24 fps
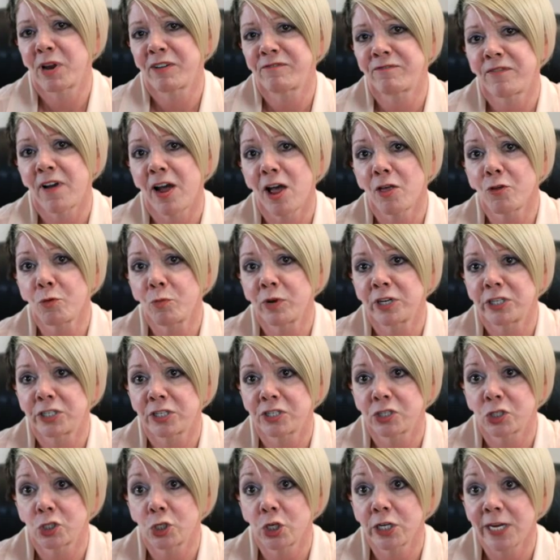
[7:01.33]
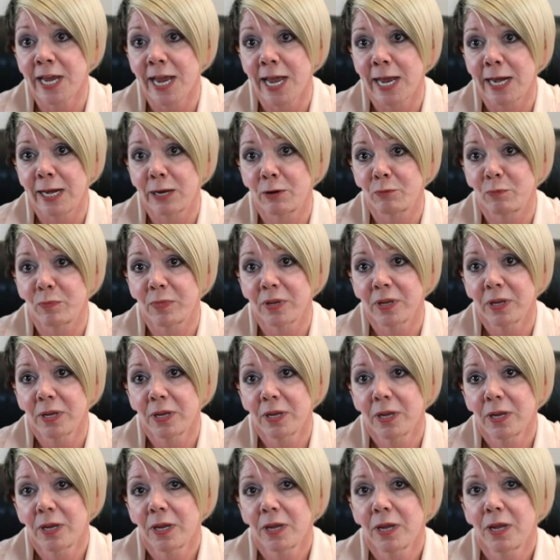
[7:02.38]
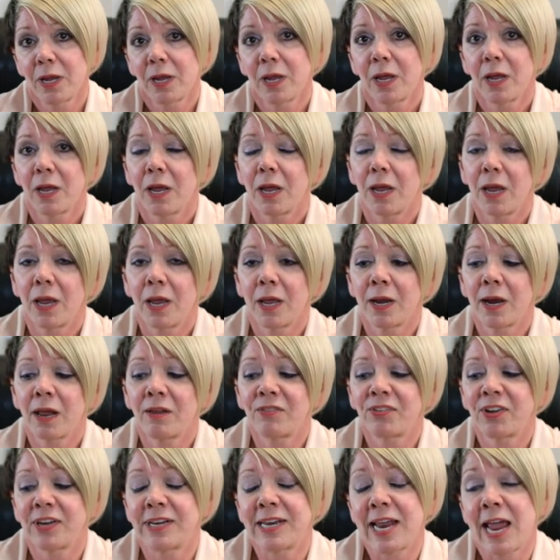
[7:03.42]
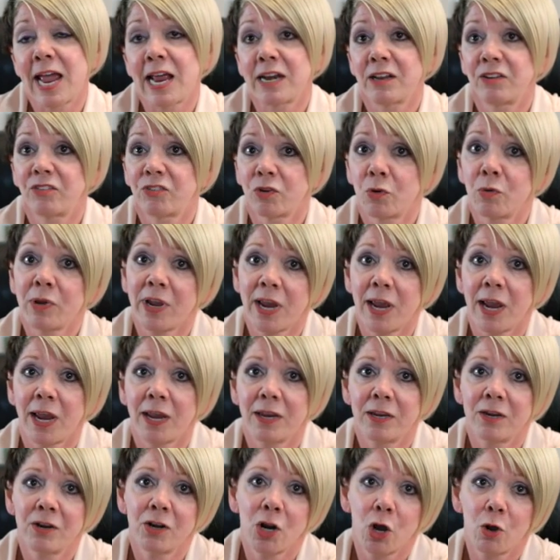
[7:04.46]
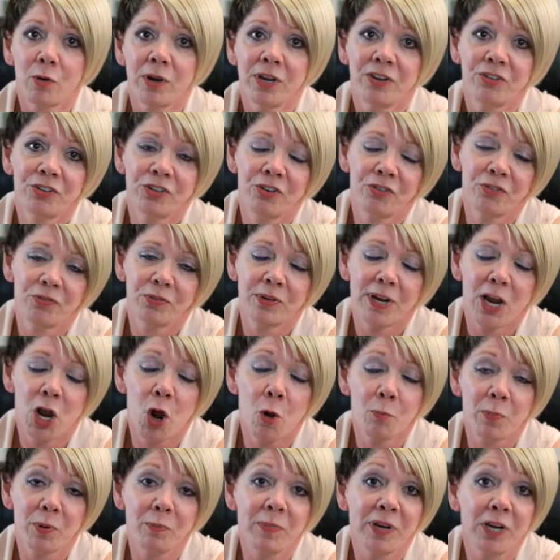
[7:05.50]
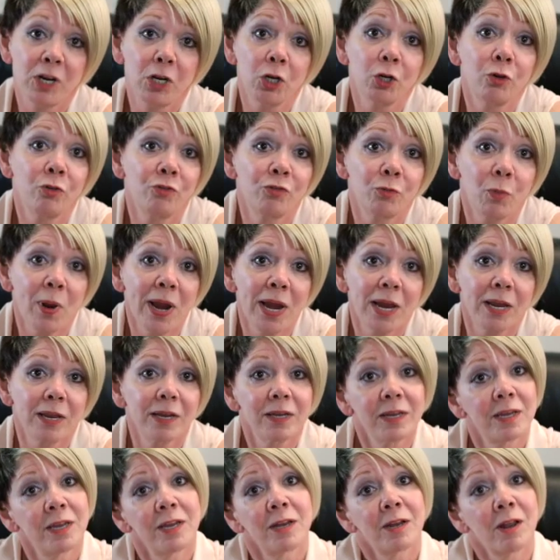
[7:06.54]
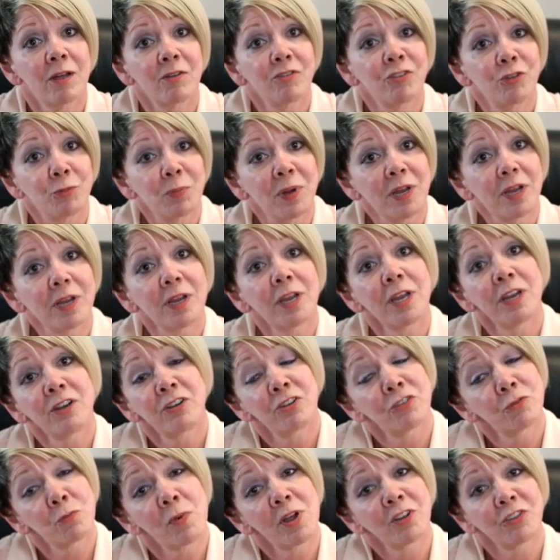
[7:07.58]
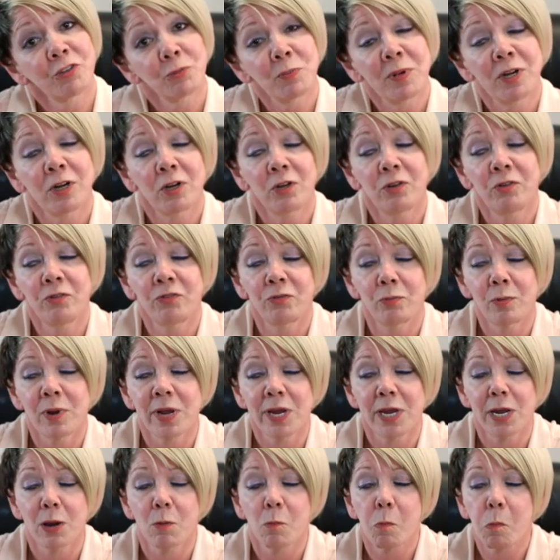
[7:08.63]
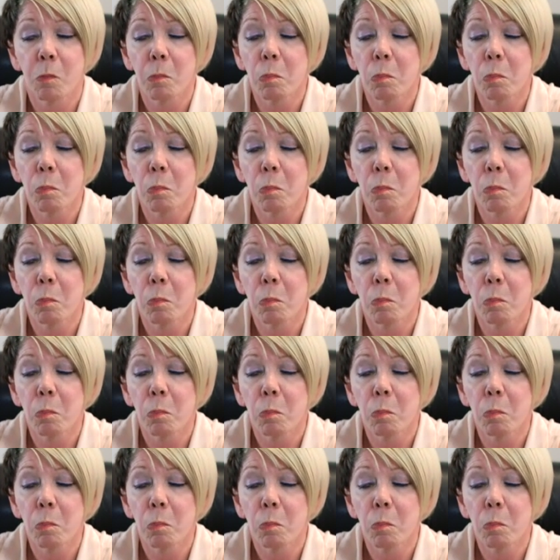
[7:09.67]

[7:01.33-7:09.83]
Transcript: And my father would just look at him. And I say, Dad, it's okay. He's just helping me lose weight. He loves me. He just wants me to lose weight.